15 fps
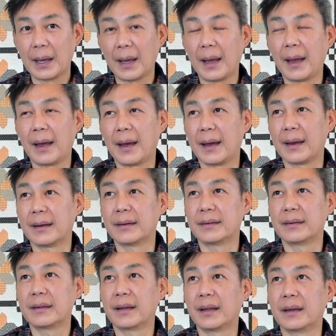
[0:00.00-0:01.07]

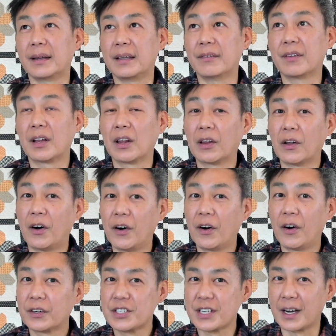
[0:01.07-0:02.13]
and an even
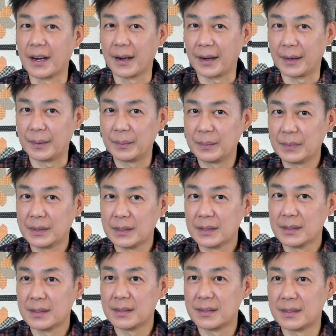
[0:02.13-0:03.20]
longer time
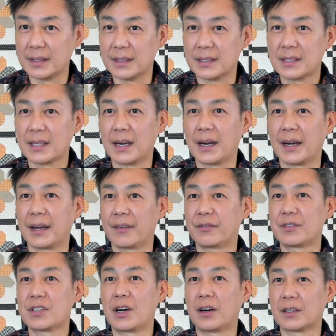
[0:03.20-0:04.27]
since I've
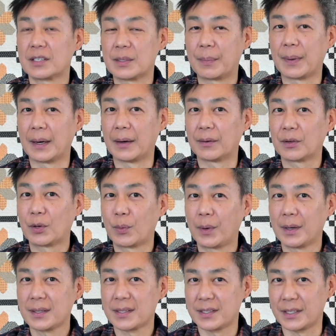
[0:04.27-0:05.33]
talked about
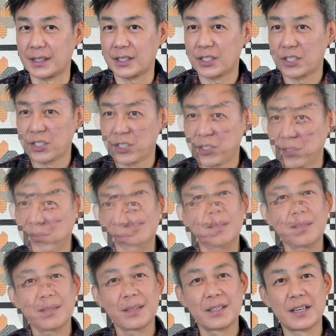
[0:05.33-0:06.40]
cross stitch. Since
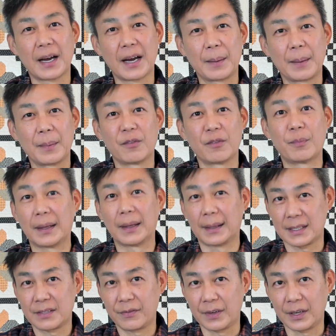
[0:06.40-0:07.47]
the time of my
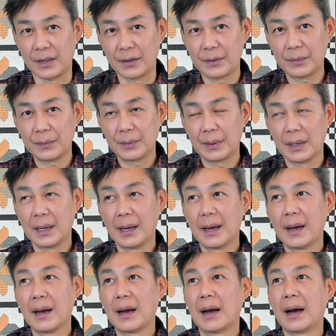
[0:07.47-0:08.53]
last video,
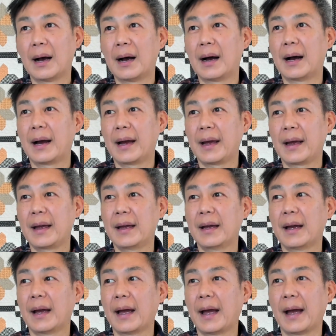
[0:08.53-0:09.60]
I
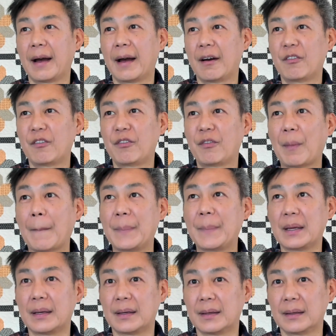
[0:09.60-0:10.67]
have
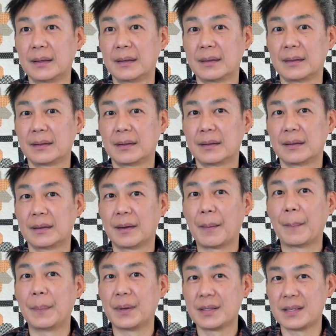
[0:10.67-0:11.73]
been
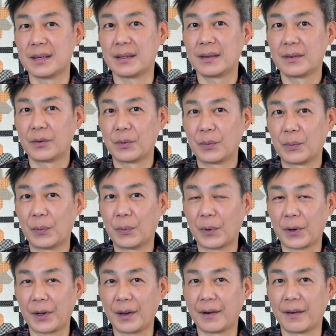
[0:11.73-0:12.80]
busy
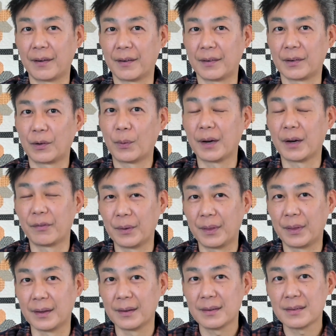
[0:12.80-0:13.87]
working on quite a few
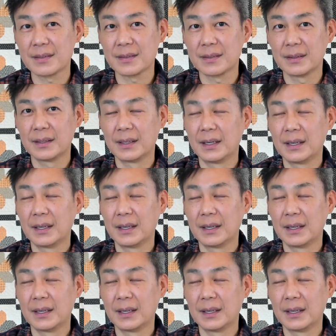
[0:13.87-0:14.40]
things.